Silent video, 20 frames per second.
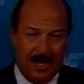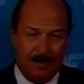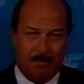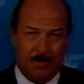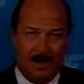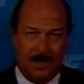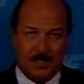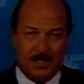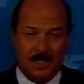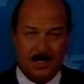
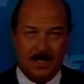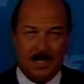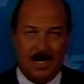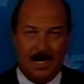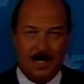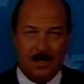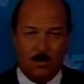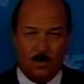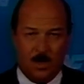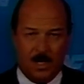Boston
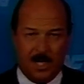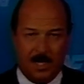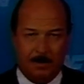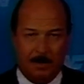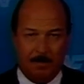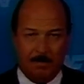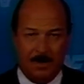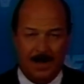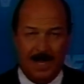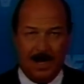Garden. We're going to be
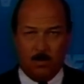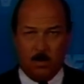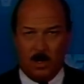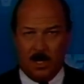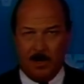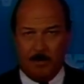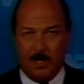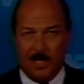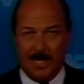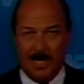back. We're
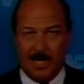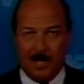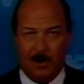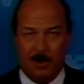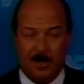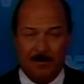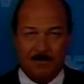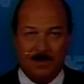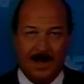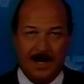going to be kicking
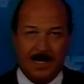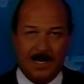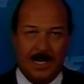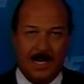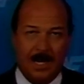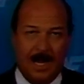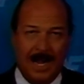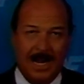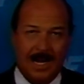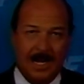off
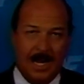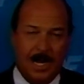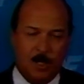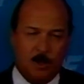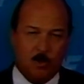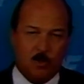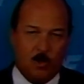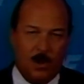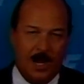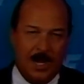1988 in
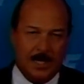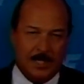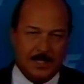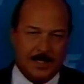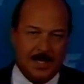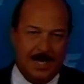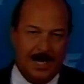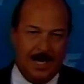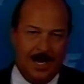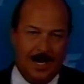grand
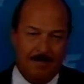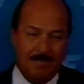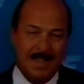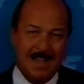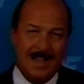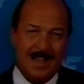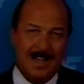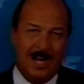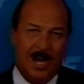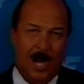style
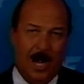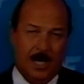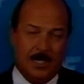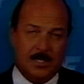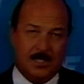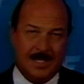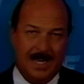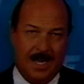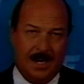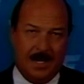on
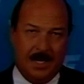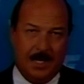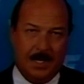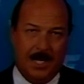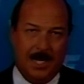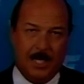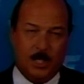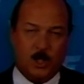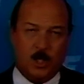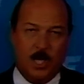Saturday
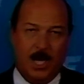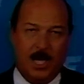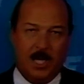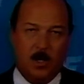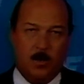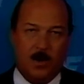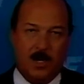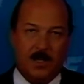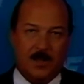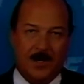night,
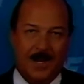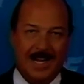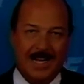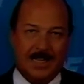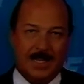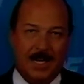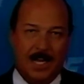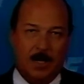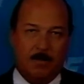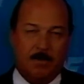January the 9th
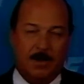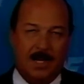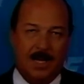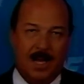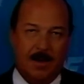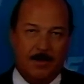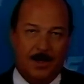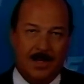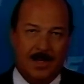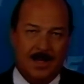at 8
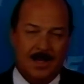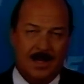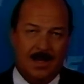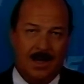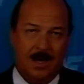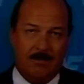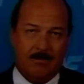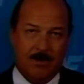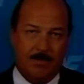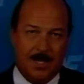p.m.
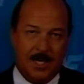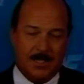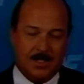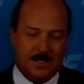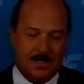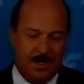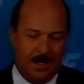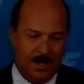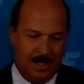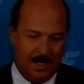A tremendous
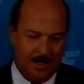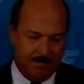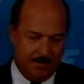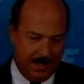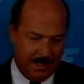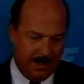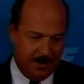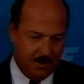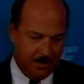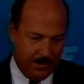card.
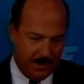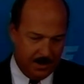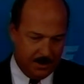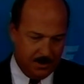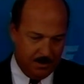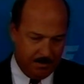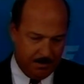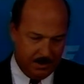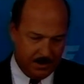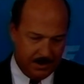Many of the great
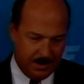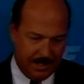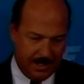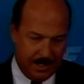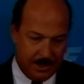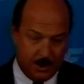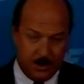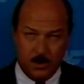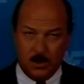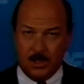
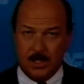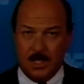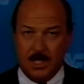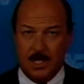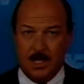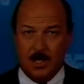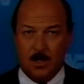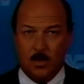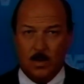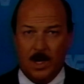superstars you see
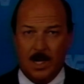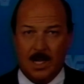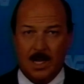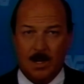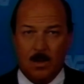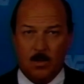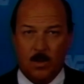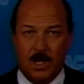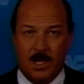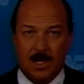here week in
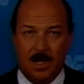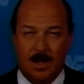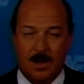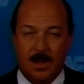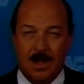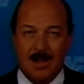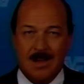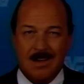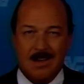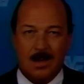and week out
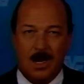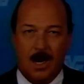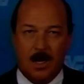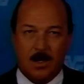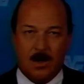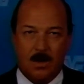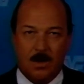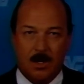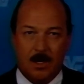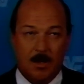are
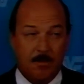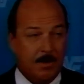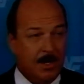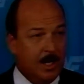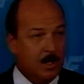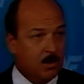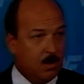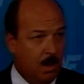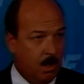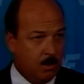currently
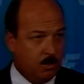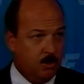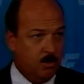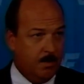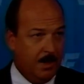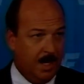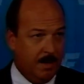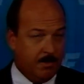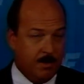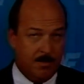being talked to
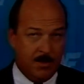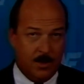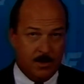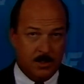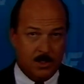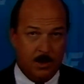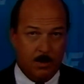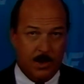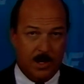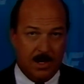by promoters
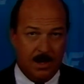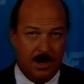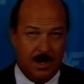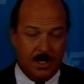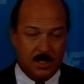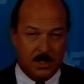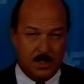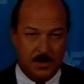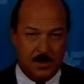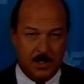in
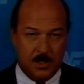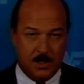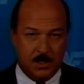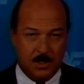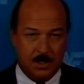regards to this